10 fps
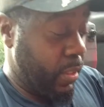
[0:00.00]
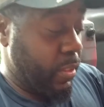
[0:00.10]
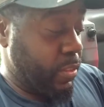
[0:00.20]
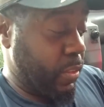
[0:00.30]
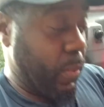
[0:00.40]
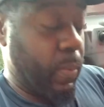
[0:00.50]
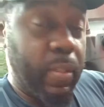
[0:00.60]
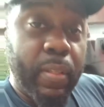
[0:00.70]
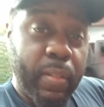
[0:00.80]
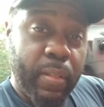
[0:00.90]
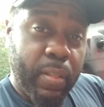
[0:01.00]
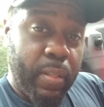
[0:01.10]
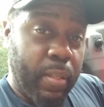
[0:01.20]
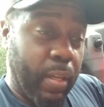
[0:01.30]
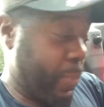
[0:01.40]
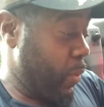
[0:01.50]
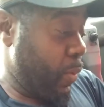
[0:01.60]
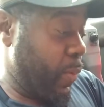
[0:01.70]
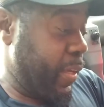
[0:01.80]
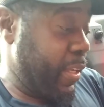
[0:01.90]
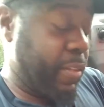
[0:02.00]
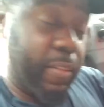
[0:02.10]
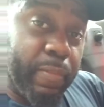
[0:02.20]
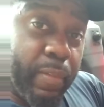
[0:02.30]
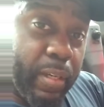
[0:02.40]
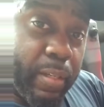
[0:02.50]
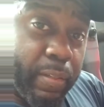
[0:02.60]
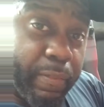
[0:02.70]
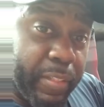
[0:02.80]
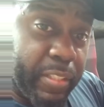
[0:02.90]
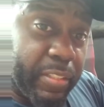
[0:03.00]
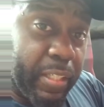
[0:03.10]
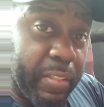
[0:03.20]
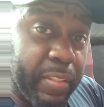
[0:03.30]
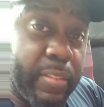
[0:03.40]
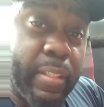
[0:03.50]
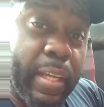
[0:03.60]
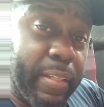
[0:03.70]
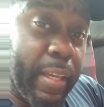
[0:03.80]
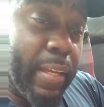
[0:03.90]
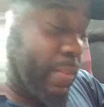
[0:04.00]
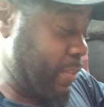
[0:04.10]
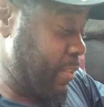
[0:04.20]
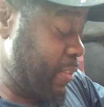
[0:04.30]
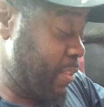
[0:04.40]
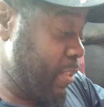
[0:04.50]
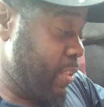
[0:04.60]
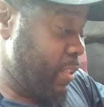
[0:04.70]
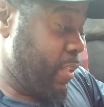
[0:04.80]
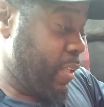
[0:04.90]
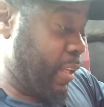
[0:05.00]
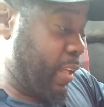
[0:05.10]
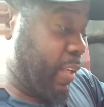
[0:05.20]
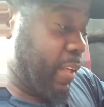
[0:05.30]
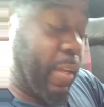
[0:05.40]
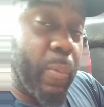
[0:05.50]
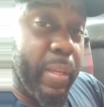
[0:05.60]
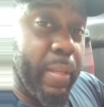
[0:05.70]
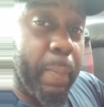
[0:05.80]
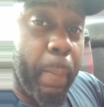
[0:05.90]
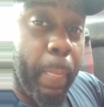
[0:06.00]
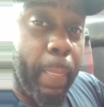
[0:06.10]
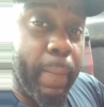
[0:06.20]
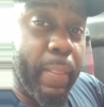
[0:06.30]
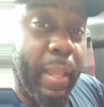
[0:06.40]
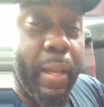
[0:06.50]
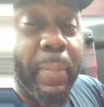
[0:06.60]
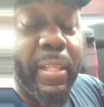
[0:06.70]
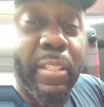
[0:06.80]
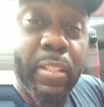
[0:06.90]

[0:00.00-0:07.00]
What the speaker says: So I'm gonna go ahead and finish tearing this side down, and that way I'll be a little